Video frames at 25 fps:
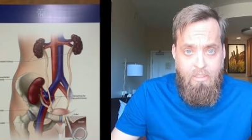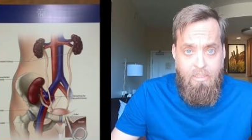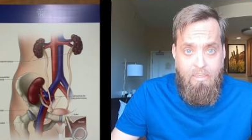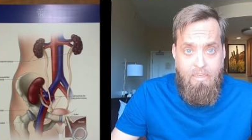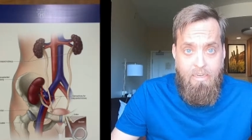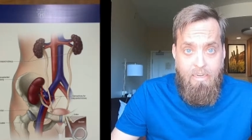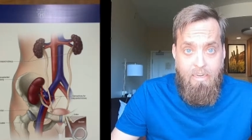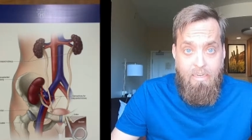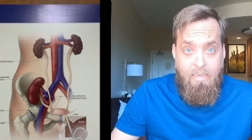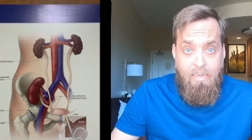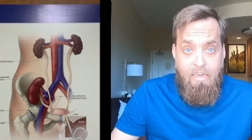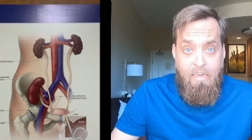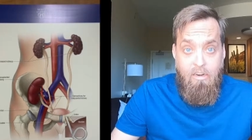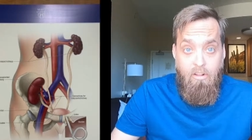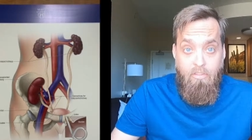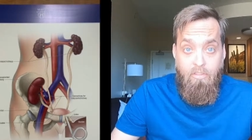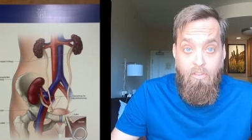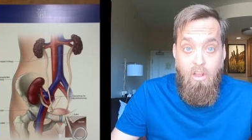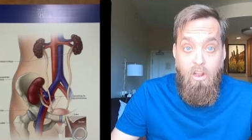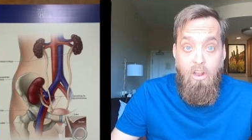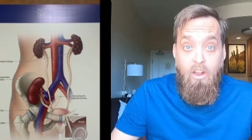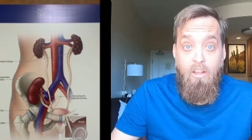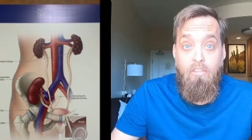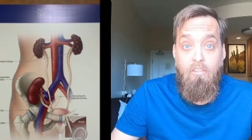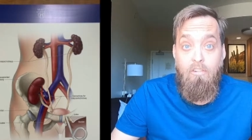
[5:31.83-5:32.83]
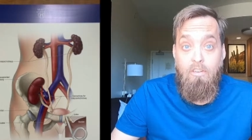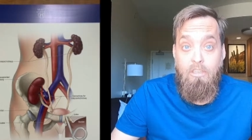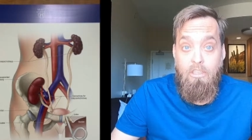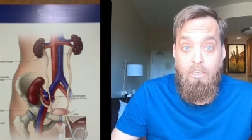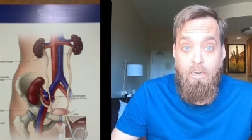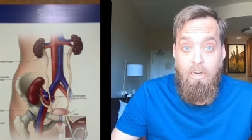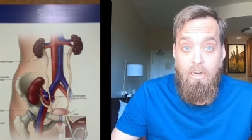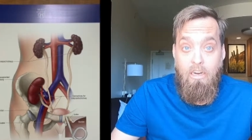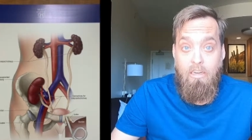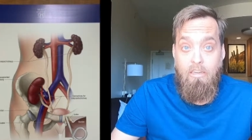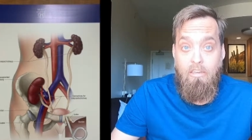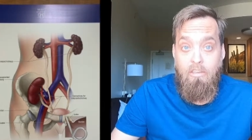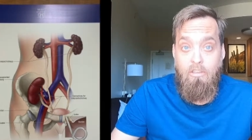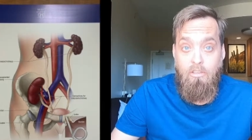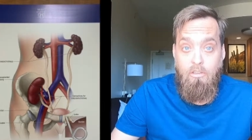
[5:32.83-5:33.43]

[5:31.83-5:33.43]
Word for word: the kidney on the other side.